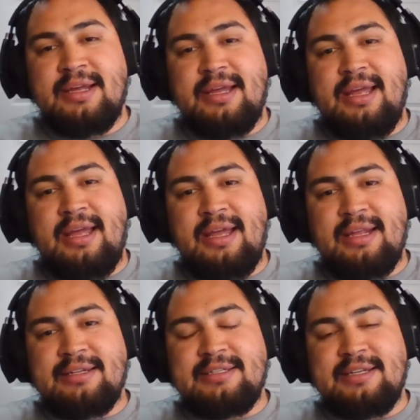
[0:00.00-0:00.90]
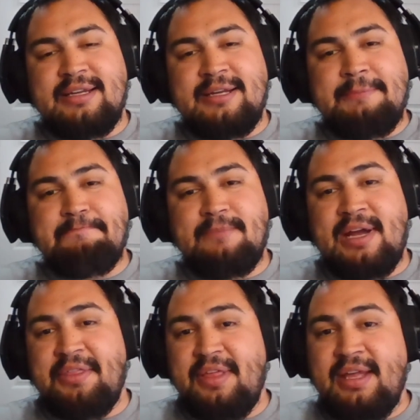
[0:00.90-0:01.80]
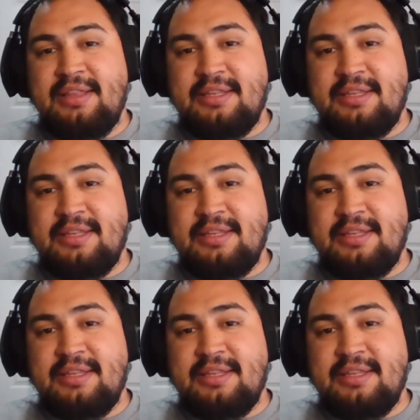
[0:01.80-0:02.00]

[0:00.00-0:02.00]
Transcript: and uh, I think